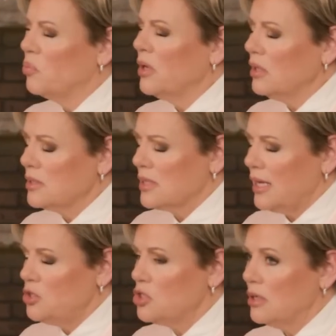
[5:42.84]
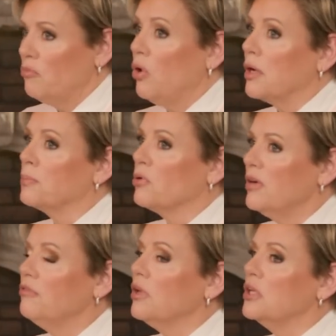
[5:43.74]
realization of what a
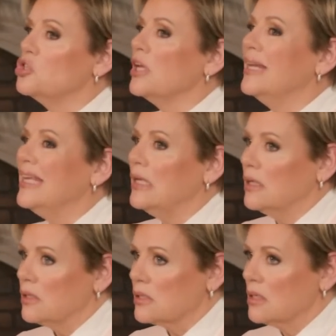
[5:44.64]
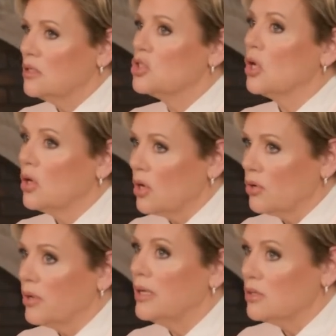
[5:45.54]
privilege it is to learn
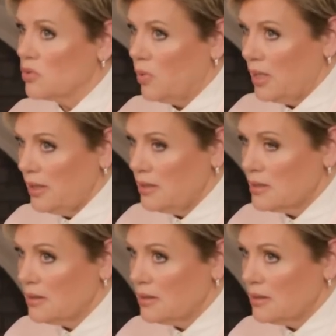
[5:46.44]
his ways.